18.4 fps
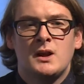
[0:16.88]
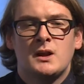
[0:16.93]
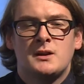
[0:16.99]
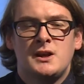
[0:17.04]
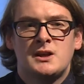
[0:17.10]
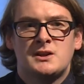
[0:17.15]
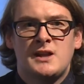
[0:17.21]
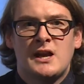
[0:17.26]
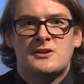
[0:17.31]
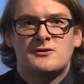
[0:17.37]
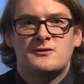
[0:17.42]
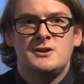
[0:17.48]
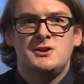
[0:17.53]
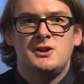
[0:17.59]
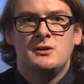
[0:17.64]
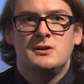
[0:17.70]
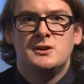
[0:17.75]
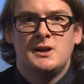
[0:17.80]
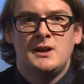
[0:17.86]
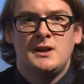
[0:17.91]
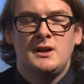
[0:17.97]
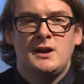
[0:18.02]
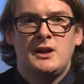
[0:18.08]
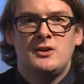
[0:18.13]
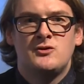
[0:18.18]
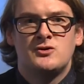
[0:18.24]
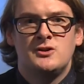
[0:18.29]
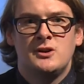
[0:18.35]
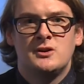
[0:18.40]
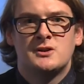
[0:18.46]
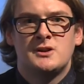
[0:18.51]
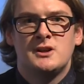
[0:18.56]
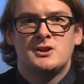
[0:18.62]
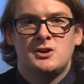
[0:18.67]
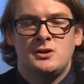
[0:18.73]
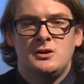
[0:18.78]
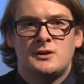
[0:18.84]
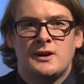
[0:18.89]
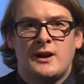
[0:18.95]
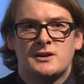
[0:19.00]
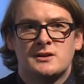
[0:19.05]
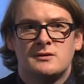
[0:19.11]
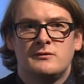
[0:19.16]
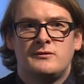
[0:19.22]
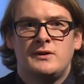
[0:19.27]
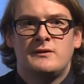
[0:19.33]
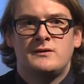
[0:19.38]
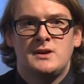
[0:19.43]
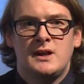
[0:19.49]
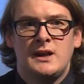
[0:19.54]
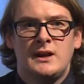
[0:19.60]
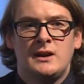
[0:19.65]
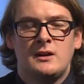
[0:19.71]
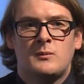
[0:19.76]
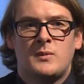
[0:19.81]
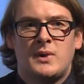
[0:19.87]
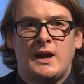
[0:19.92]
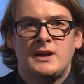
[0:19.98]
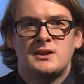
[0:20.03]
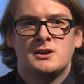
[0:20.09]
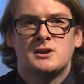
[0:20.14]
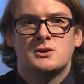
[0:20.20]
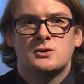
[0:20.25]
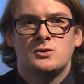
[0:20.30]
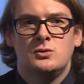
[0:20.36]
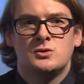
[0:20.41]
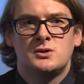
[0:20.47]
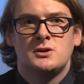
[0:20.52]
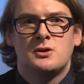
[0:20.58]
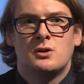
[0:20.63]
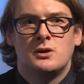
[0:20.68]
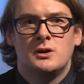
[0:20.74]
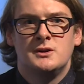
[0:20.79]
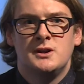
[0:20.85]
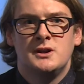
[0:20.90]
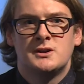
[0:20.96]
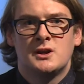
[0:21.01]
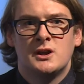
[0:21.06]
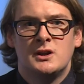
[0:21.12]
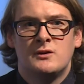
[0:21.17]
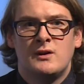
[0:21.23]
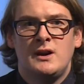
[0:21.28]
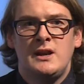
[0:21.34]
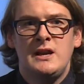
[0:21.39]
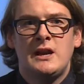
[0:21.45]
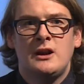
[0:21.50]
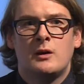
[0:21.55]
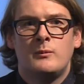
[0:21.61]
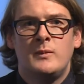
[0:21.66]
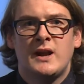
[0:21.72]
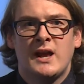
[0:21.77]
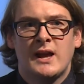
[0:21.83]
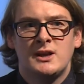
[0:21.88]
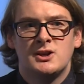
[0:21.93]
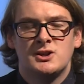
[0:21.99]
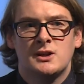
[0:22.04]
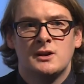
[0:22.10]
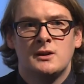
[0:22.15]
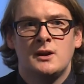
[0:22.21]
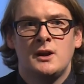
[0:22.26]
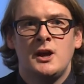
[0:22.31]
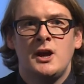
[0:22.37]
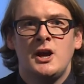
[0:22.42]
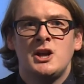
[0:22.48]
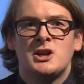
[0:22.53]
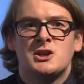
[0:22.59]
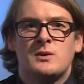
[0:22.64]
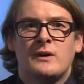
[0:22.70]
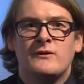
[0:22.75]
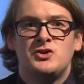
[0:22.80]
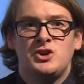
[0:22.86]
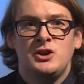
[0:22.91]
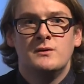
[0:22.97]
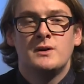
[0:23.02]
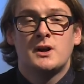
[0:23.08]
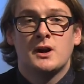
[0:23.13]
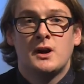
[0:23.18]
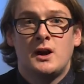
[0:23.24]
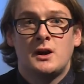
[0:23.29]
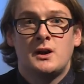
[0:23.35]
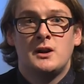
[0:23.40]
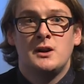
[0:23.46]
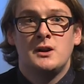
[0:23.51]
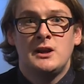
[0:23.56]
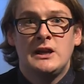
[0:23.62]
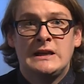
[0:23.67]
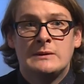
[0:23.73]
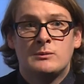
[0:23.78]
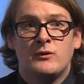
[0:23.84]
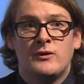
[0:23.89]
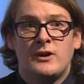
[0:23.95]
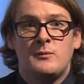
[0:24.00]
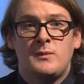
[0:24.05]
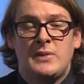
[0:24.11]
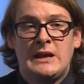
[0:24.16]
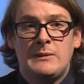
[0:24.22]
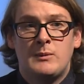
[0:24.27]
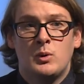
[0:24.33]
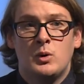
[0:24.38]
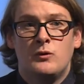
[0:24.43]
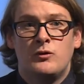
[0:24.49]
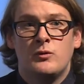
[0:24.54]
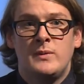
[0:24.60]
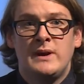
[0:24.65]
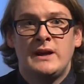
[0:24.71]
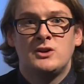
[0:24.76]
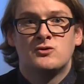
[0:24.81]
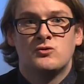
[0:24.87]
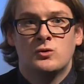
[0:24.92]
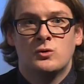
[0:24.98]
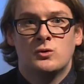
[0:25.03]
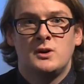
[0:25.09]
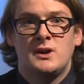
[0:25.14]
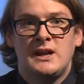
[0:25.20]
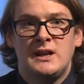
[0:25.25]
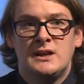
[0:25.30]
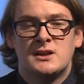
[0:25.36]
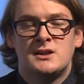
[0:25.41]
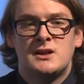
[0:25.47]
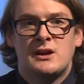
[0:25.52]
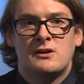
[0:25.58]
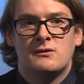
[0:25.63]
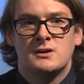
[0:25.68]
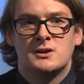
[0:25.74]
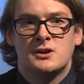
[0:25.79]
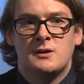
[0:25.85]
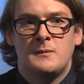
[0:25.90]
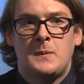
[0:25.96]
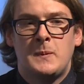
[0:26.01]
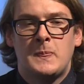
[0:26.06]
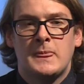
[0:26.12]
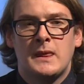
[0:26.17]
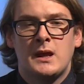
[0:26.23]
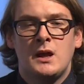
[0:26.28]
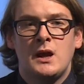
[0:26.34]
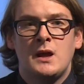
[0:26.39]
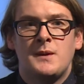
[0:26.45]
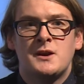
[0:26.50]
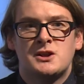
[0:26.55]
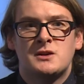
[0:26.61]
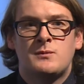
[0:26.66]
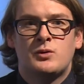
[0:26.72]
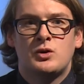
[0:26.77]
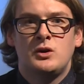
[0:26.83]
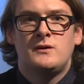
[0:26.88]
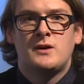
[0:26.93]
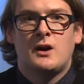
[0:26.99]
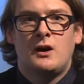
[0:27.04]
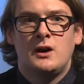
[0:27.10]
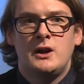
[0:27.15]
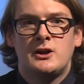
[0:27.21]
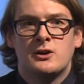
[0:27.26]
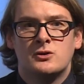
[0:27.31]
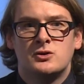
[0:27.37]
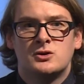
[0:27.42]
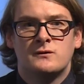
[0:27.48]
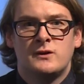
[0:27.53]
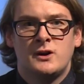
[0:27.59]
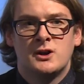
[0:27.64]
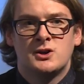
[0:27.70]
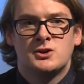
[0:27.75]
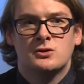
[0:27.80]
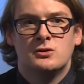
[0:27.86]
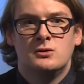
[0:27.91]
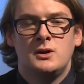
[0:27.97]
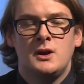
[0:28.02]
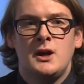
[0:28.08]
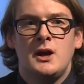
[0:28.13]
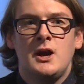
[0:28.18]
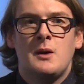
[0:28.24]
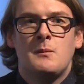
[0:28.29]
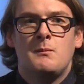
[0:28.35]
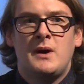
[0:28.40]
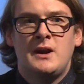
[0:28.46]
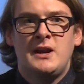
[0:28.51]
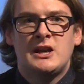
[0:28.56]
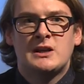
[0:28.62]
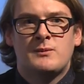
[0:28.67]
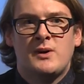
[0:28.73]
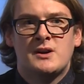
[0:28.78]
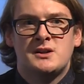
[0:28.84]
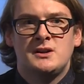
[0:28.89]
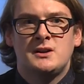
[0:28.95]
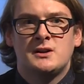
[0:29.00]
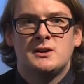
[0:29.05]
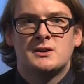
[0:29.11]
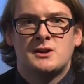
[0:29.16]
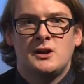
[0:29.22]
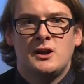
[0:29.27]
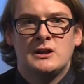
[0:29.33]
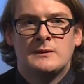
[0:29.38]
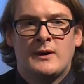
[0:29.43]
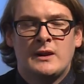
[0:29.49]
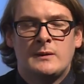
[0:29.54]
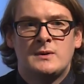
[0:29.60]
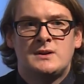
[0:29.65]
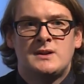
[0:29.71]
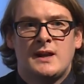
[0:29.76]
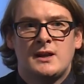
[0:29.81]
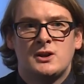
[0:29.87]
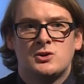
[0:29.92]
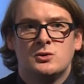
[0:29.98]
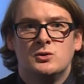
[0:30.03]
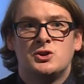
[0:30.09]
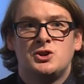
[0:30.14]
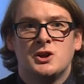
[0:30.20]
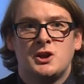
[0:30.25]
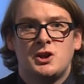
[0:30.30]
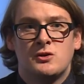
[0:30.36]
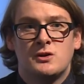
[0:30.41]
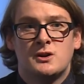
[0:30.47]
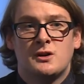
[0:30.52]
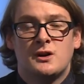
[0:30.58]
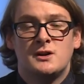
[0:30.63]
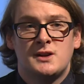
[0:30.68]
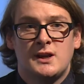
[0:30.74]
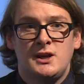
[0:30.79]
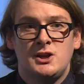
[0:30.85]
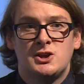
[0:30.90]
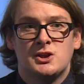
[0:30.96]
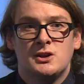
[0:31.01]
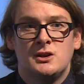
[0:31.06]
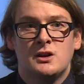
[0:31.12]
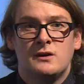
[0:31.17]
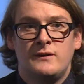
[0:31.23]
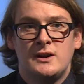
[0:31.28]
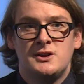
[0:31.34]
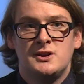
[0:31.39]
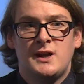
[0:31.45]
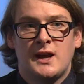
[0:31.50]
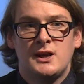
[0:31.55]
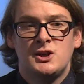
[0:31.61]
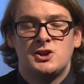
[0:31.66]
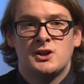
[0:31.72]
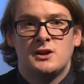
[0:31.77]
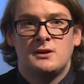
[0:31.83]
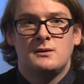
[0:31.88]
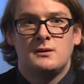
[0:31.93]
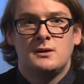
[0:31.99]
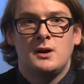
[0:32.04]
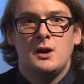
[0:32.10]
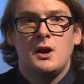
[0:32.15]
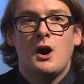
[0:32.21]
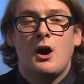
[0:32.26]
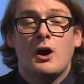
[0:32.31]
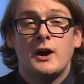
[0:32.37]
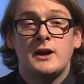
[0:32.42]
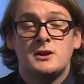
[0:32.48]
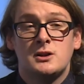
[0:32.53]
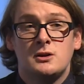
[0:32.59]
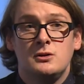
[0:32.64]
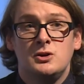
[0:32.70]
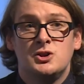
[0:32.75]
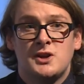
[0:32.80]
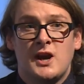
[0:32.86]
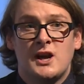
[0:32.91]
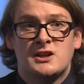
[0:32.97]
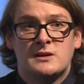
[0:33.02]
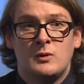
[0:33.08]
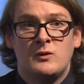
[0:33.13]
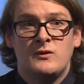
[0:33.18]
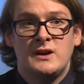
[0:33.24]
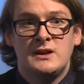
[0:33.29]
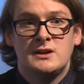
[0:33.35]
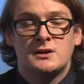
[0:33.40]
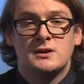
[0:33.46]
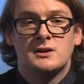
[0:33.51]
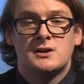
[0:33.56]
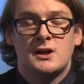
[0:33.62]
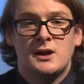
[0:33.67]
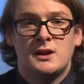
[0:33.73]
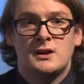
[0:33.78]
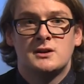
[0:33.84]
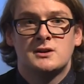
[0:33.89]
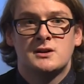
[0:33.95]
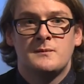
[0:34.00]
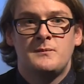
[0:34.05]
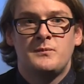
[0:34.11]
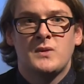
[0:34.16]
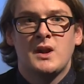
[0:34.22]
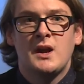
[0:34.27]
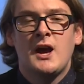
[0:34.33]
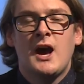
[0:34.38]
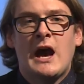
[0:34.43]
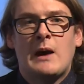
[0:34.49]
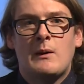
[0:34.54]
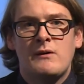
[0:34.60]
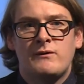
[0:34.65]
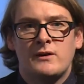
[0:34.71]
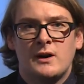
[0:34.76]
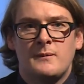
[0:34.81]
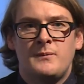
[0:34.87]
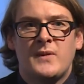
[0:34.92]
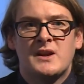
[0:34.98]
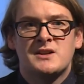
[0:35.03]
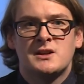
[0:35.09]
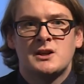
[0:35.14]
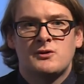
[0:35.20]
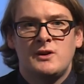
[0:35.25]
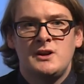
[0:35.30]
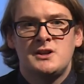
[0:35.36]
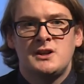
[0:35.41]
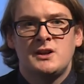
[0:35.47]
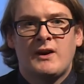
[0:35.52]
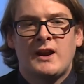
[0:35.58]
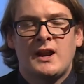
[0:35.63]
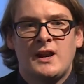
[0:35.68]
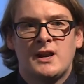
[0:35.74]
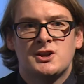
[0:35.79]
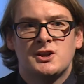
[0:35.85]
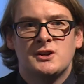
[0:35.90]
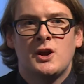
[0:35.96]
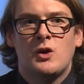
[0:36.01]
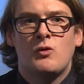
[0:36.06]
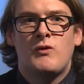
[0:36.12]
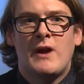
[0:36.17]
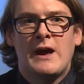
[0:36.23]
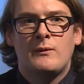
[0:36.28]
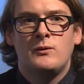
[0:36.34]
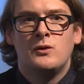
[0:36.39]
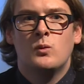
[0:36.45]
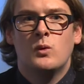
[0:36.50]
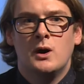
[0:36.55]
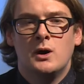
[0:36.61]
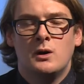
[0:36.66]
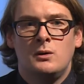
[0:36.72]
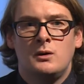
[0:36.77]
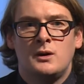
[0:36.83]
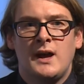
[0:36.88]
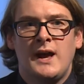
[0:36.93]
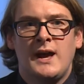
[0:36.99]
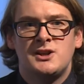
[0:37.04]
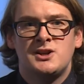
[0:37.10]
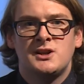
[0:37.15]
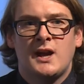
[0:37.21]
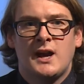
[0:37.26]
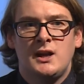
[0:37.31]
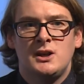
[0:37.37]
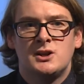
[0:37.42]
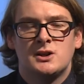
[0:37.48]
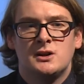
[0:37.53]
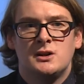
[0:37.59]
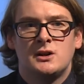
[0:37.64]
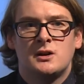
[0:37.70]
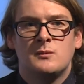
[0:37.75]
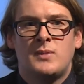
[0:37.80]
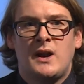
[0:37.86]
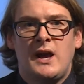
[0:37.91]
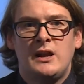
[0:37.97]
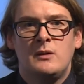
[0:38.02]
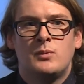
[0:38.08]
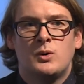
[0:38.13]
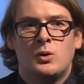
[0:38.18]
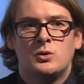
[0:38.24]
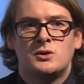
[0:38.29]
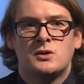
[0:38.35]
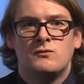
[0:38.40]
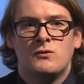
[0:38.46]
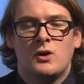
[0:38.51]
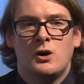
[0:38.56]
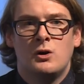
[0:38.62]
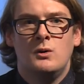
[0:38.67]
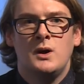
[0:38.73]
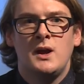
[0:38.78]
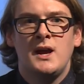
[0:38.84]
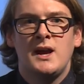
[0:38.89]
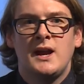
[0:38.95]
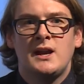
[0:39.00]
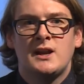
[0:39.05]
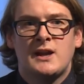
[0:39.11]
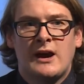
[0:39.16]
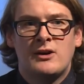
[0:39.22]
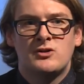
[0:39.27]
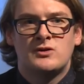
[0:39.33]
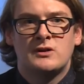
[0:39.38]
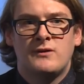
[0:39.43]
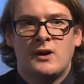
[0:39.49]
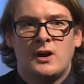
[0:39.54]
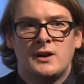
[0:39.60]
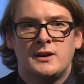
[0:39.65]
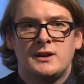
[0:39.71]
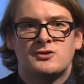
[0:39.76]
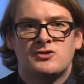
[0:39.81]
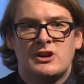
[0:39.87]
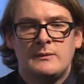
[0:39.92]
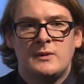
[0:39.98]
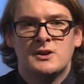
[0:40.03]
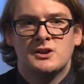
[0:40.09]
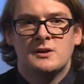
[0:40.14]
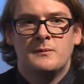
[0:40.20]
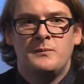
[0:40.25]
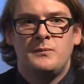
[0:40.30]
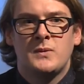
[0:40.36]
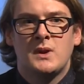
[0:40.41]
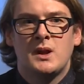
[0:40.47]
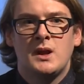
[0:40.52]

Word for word: This statutory duty, introduced in 2015, places schools and colleges under a legal obligation to have due regard to the need to prevent people from being drawn into terrorism. This has proved highly controversial, many expressing concerns about the potential securitisation of education. I too share some of these concerns. However, there's an increasing recognition around the world that education can play an important role in countering violent extremism.